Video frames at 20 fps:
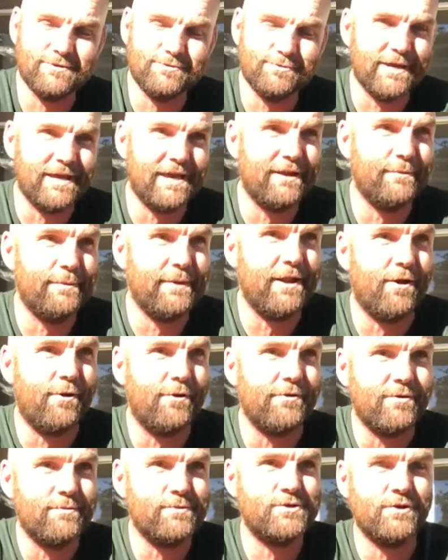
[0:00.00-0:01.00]
we get a bit
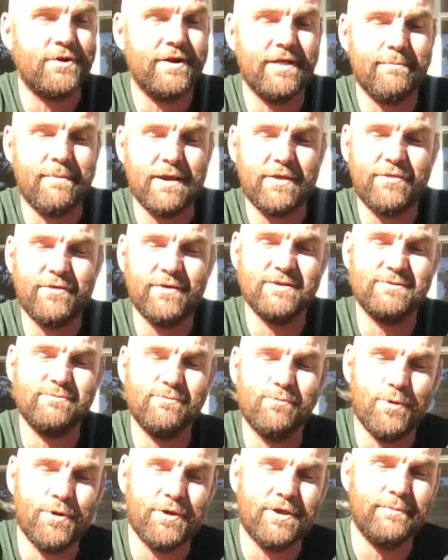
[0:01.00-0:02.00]
older, I'm trying to make things
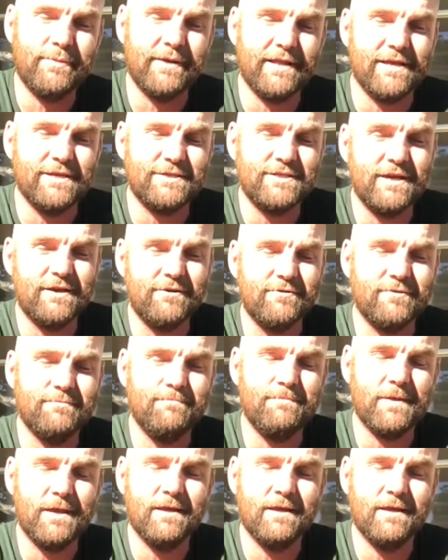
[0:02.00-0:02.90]
work a bit easier.